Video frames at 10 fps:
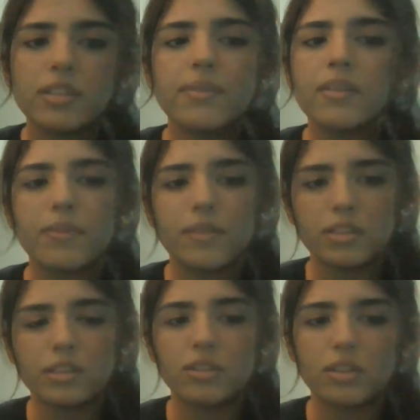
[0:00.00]
even if
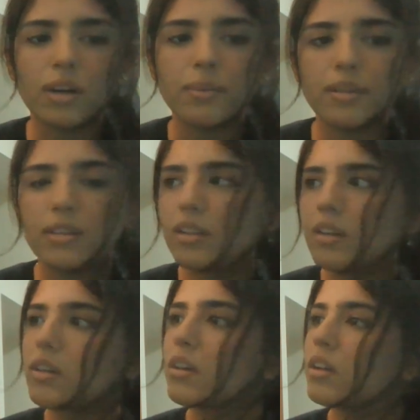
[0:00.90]
there's still carbon in there.